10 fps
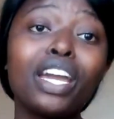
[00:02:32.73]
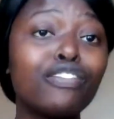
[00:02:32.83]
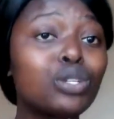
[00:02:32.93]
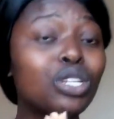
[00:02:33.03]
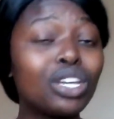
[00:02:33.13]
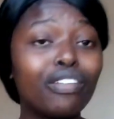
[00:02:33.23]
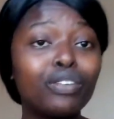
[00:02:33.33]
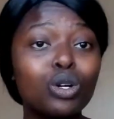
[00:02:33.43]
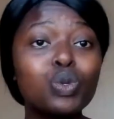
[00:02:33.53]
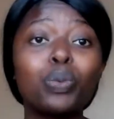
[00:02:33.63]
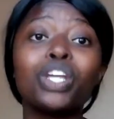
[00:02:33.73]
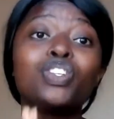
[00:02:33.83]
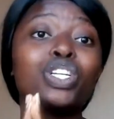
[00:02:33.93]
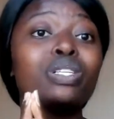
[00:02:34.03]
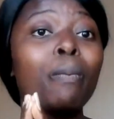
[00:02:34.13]
If today you have not prayed,
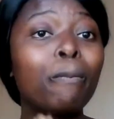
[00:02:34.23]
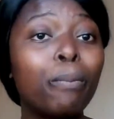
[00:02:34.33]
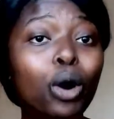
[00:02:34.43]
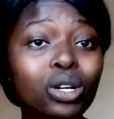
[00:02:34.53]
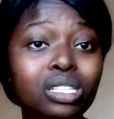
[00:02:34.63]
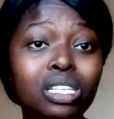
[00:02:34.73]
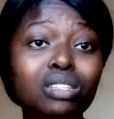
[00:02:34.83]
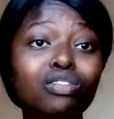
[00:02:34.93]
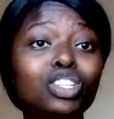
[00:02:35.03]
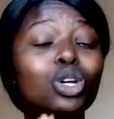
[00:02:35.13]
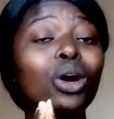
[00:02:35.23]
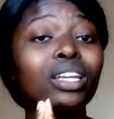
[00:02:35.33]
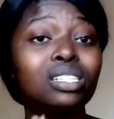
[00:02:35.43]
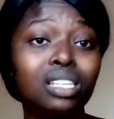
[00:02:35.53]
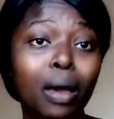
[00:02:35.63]
just pause this video
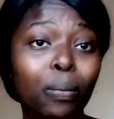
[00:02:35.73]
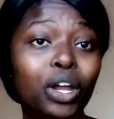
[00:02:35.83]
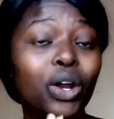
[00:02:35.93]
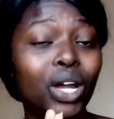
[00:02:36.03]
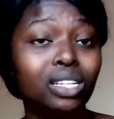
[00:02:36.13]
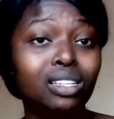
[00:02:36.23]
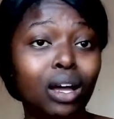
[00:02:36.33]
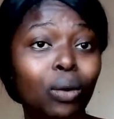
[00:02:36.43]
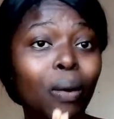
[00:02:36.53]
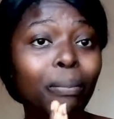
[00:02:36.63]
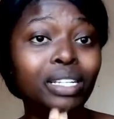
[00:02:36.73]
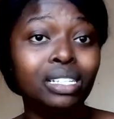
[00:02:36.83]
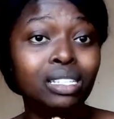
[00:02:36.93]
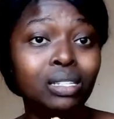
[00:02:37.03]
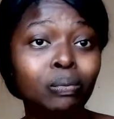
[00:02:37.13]
and say a prayer right now,
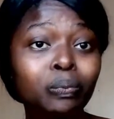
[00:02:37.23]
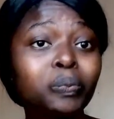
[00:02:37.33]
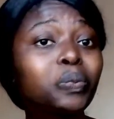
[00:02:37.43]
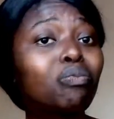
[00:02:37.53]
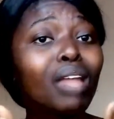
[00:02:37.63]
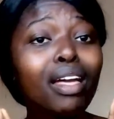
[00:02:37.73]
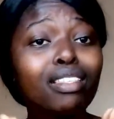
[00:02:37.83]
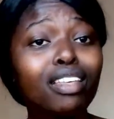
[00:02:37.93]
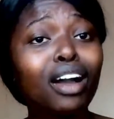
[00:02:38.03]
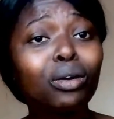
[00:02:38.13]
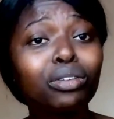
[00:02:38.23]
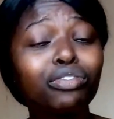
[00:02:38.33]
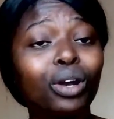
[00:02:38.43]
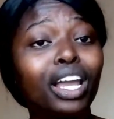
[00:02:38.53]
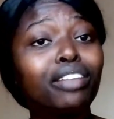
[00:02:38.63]
please. Thank God
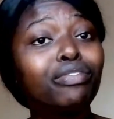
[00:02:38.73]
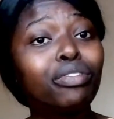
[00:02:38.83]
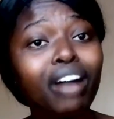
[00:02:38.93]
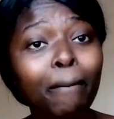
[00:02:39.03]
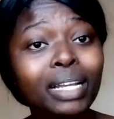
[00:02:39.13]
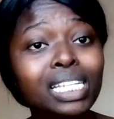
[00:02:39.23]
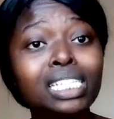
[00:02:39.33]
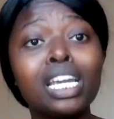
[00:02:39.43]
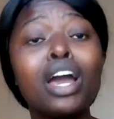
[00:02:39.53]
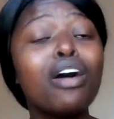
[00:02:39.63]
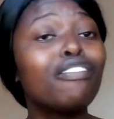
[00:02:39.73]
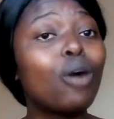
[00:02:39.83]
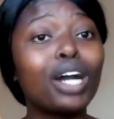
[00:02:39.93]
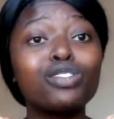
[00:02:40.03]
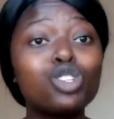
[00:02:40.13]
for life, for family,
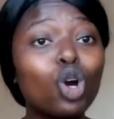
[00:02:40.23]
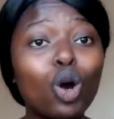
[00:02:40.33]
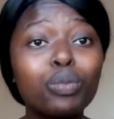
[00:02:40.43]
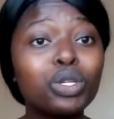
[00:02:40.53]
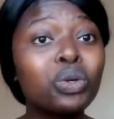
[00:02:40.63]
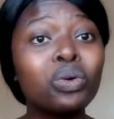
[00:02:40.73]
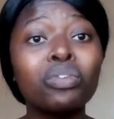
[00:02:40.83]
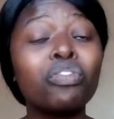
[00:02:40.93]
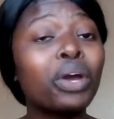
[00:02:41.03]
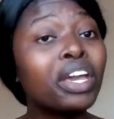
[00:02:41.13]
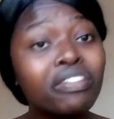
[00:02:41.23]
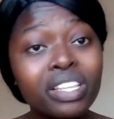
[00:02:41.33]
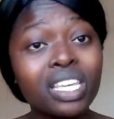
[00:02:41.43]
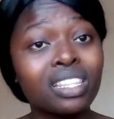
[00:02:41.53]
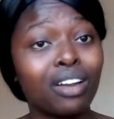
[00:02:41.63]
for a job, you know, for
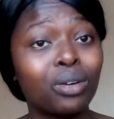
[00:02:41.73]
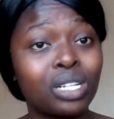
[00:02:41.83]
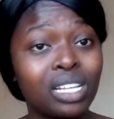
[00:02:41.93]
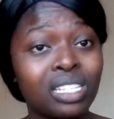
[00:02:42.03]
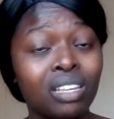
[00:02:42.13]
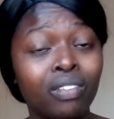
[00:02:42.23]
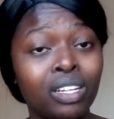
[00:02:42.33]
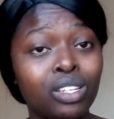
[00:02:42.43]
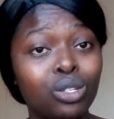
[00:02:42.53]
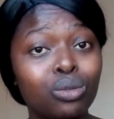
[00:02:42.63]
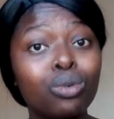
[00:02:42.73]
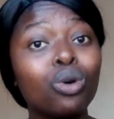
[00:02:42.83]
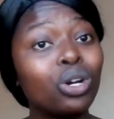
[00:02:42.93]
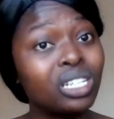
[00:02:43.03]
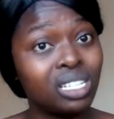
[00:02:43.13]
everything that God has given you.
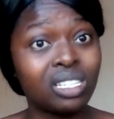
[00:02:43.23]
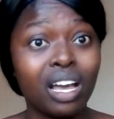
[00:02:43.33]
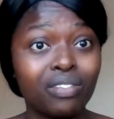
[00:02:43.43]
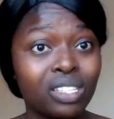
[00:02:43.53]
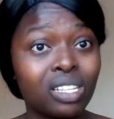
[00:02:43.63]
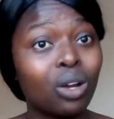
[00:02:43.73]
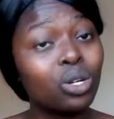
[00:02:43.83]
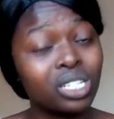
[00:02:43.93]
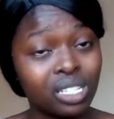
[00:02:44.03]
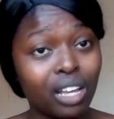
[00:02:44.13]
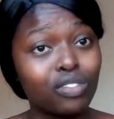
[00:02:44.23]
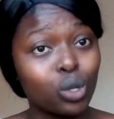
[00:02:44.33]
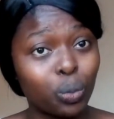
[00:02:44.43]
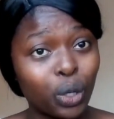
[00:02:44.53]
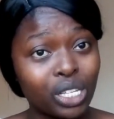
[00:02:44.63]
God deserves
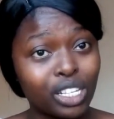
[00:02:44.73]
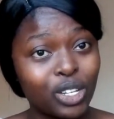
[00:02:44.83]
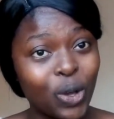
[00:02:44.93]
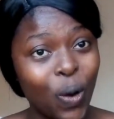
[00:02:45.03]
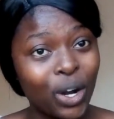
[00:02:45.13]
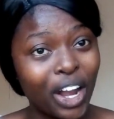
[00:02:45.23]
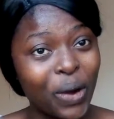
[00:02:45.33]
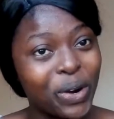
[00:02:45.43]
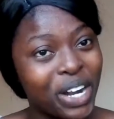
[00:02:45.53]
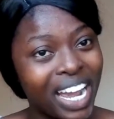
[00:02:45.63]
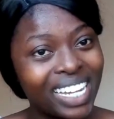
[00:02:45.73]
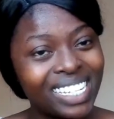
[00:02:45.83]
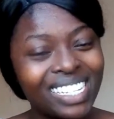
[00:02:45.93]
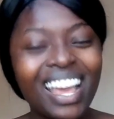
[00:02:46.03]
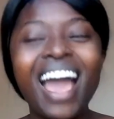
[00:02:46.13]
your praise and your honor. All
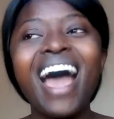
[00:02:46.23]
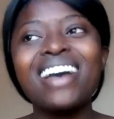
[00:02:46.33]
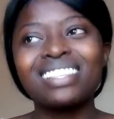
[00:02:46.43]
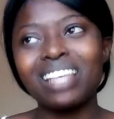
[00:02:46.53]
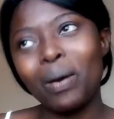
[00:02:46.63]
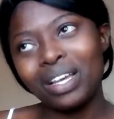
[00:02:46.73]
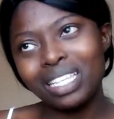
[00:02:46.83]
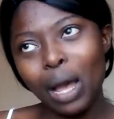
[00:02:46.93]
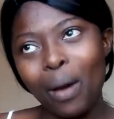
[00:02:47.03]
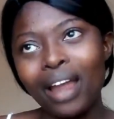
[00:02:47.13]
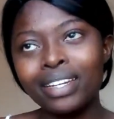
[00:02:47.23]
right? Sawa.